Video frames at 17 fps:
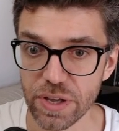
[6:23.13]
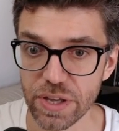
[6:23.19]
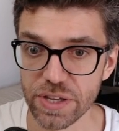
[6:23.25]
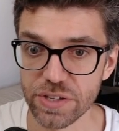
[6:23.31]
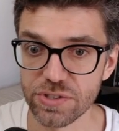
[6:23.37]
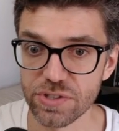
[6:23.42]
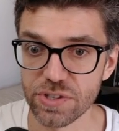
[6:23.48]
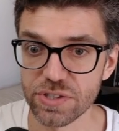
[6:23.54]

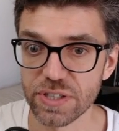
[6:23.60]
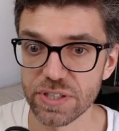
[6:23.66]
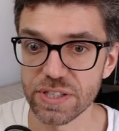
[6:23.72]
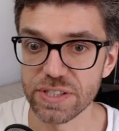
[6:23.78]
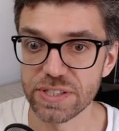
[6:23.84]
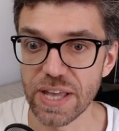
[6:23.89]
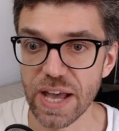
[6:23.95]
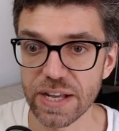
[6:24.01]
It's just
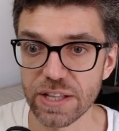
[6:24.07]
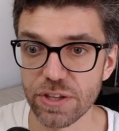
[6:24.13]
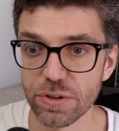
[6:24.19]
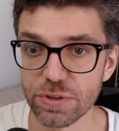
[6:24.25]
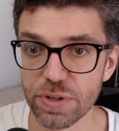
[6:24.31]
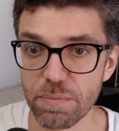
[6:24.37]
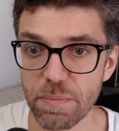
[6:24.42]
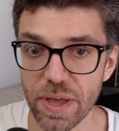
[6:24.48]
exactly
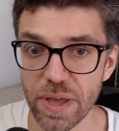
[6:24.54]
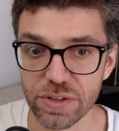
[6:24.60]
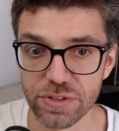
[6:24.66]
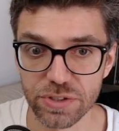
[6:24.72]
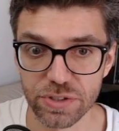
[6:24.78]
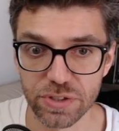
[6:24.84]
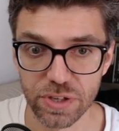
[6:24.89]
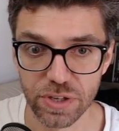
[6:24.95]
on the
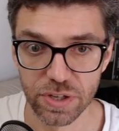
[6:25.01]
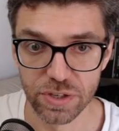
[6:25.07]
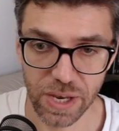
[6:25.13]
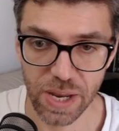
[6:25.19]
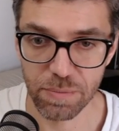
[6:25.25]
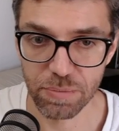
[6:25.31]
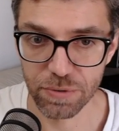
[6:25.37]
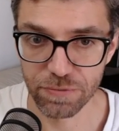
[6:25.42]
mesh.
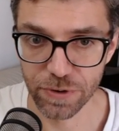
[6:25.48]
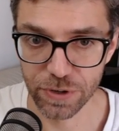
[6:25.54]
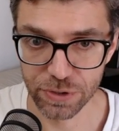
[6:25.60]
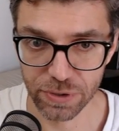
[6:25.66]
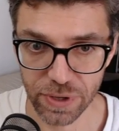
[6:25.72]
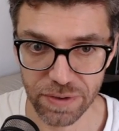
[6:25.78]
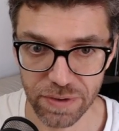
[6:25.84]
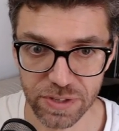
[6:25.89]
And I prefer
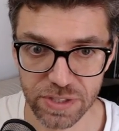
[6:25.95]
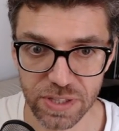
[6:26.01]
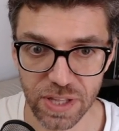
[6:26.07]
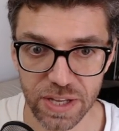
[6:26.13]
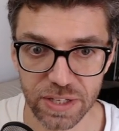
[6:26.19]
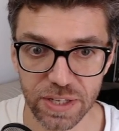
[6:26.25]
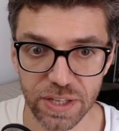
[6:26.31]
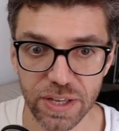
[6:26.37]
to have it
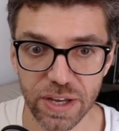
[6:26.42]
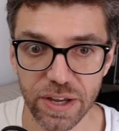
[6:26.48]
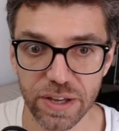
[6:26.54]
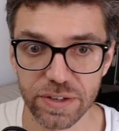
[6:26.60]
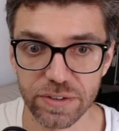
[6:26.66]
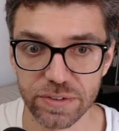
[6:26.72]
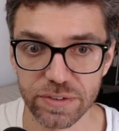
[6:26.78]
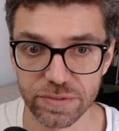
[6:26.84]
slightly
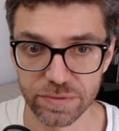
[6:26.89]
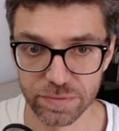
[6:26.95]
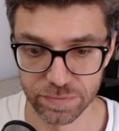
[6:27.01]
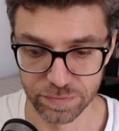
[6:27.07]
higher.